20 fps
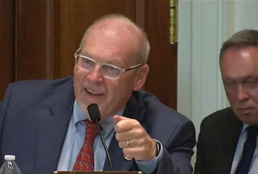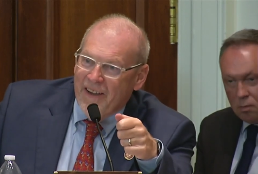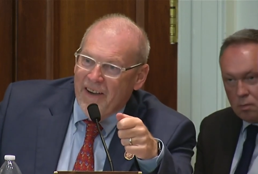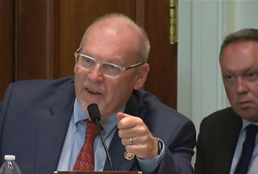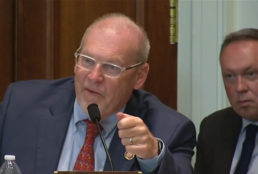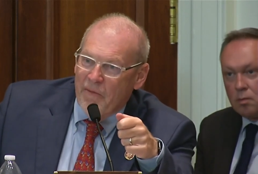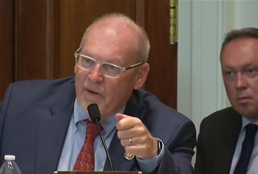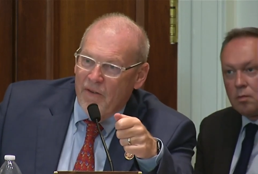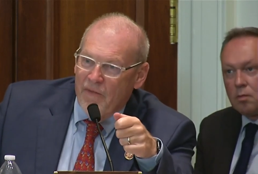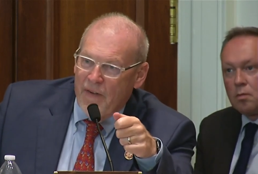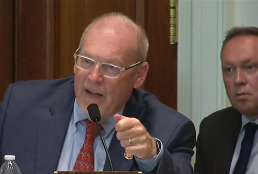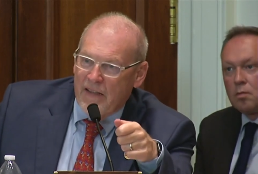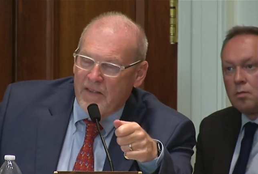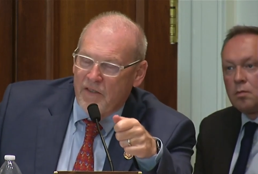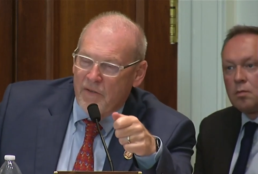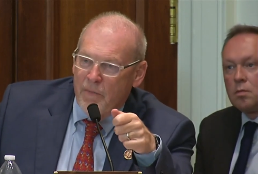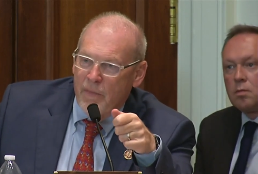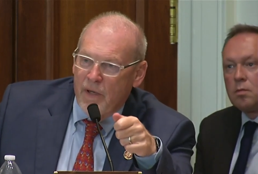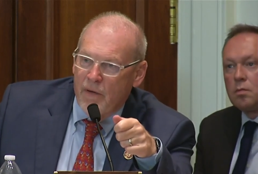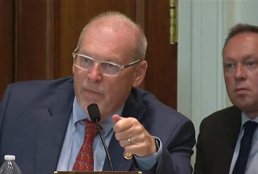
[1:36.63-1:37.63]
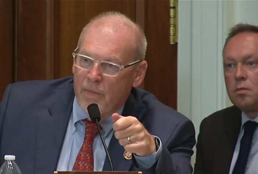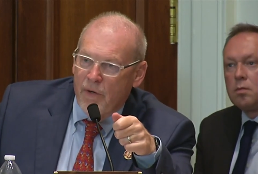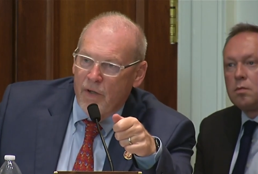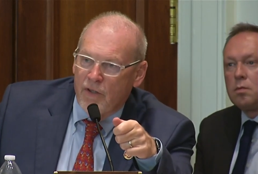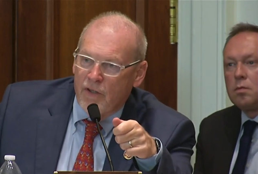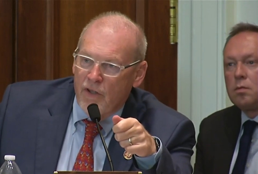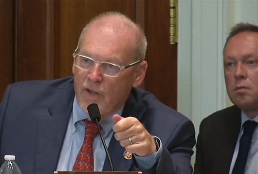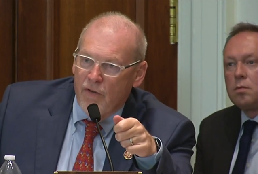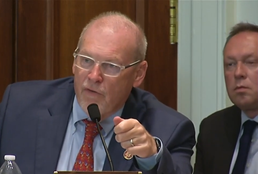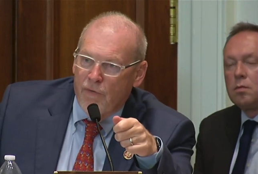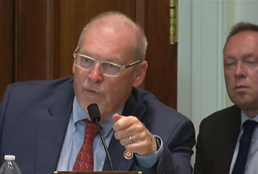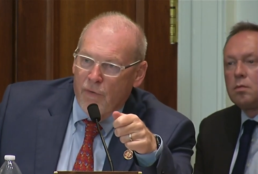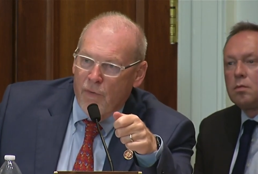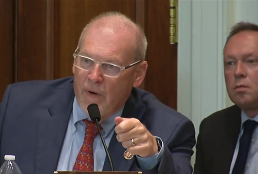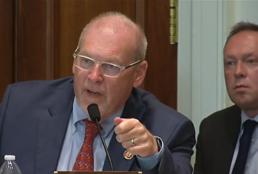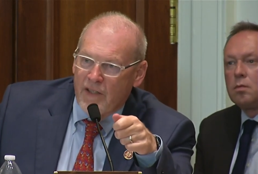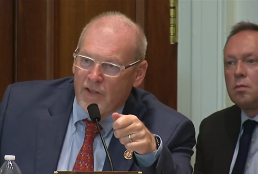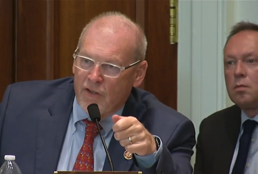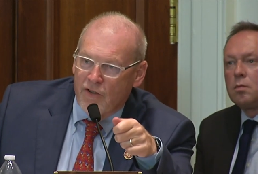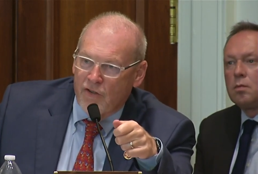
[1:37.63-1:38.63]
Speaker 1: uh, but if I submit a book to you for
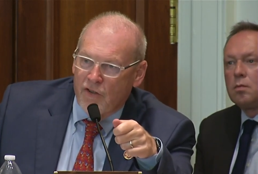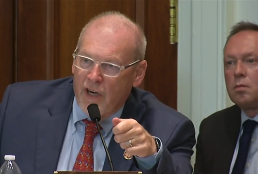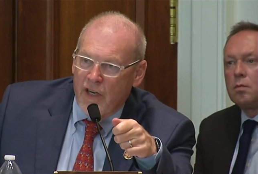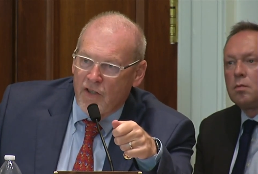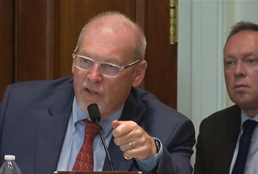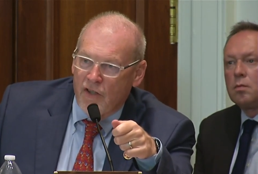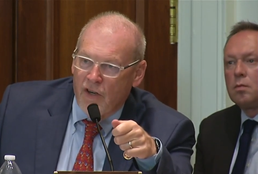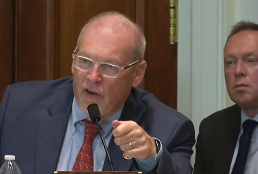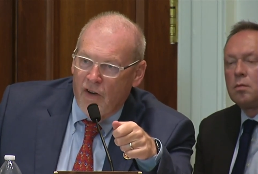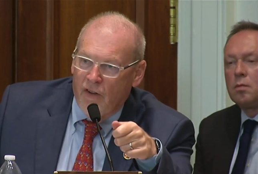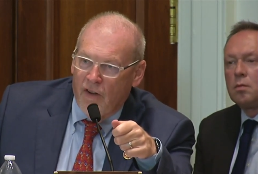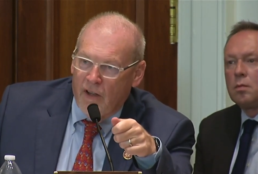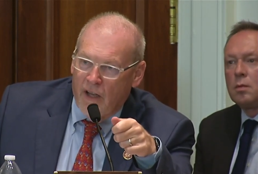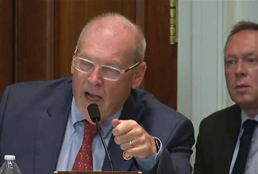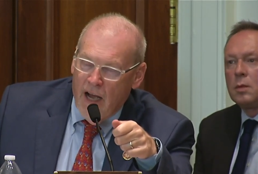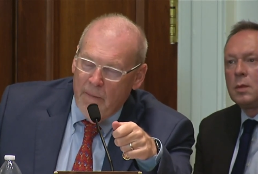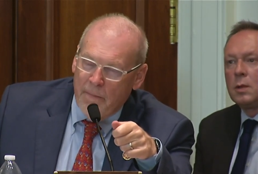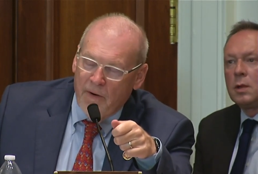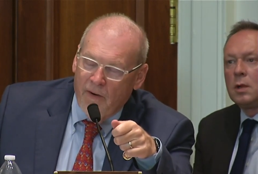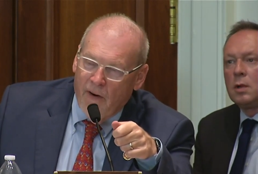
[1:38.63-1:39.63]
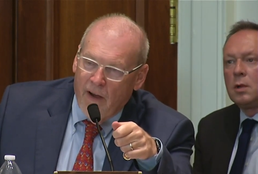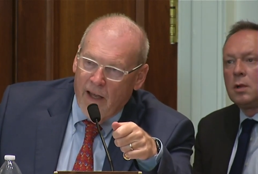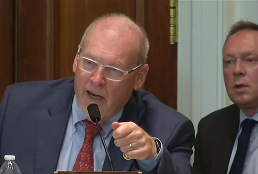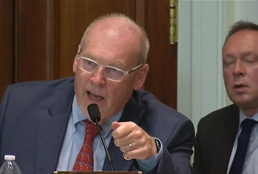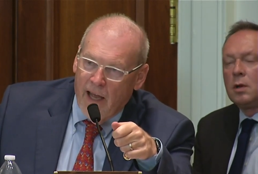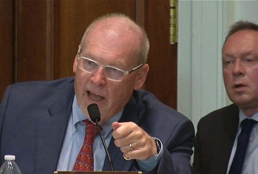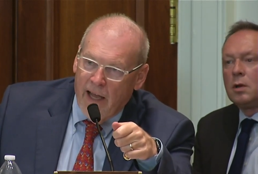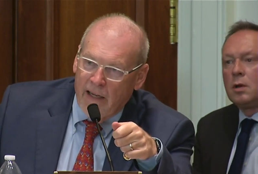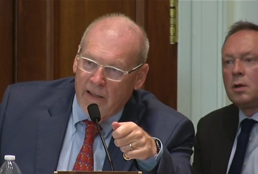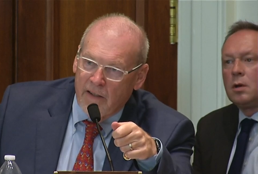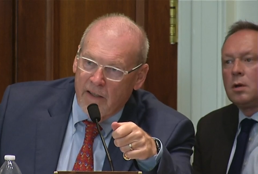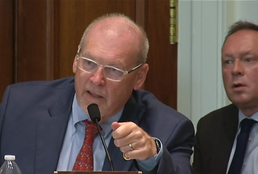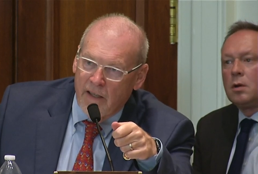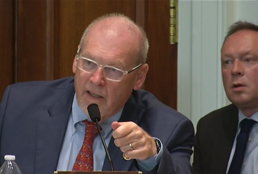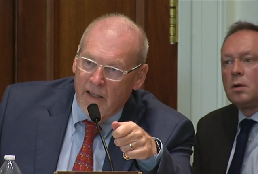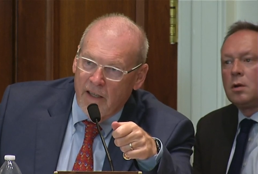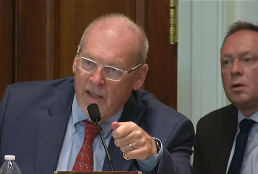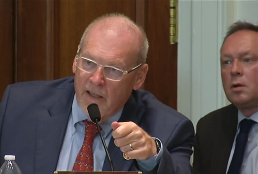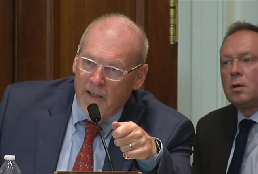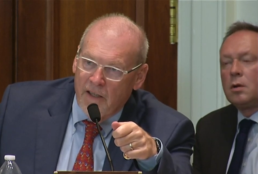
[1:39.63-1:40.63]
registration under the Copyright Act,
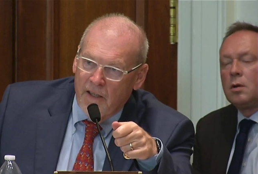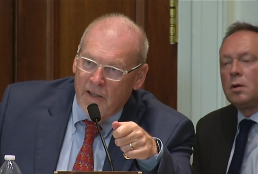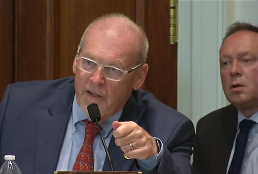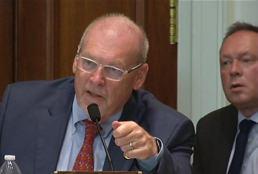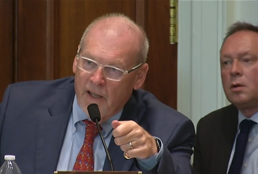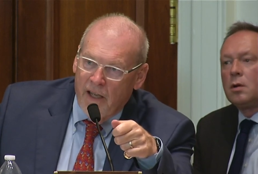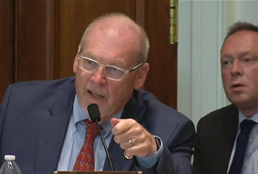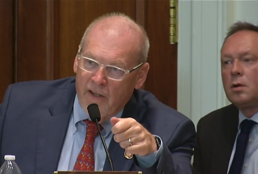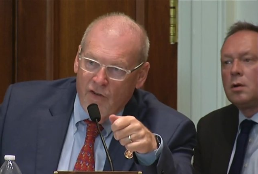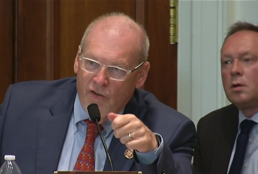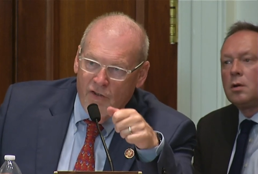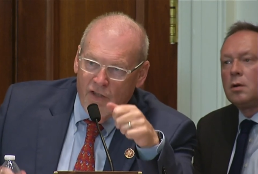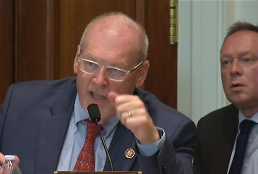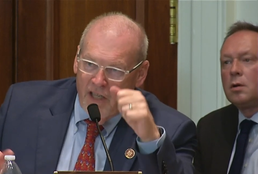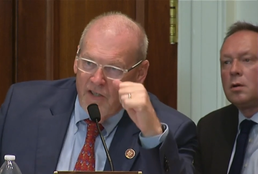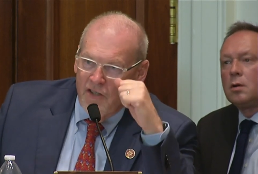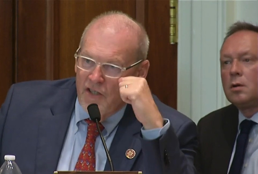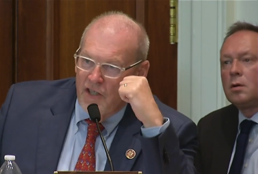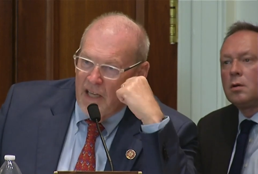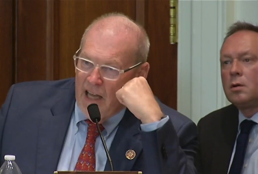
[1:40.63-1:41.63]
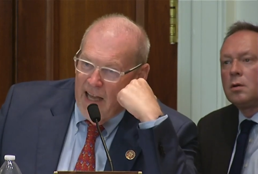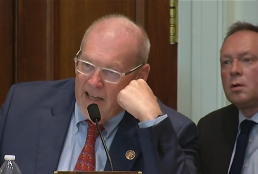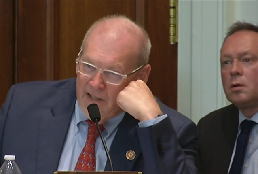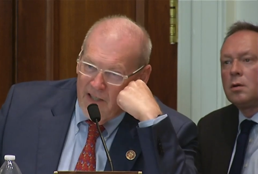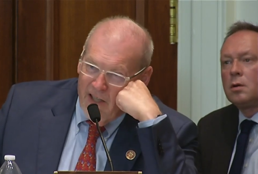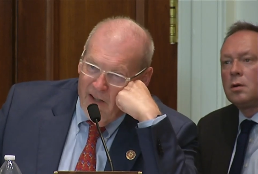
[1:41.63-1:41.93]
and you're digitizing